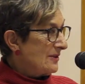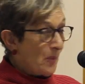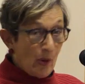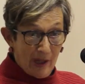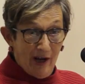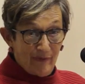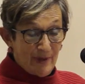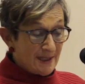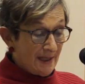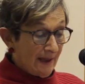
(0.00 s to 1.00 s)
It's what the
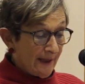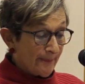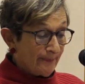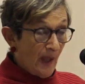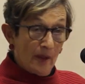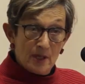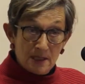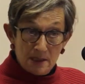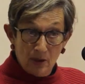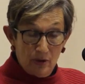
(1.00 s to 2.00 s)
government's saying. And
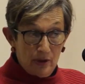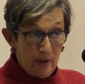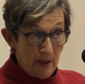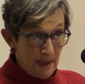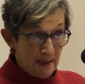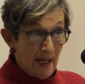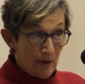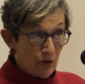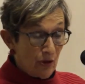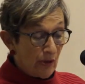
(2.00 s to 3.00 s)
this is now
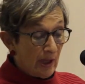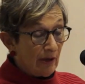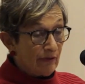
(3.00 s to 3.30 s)
a Tory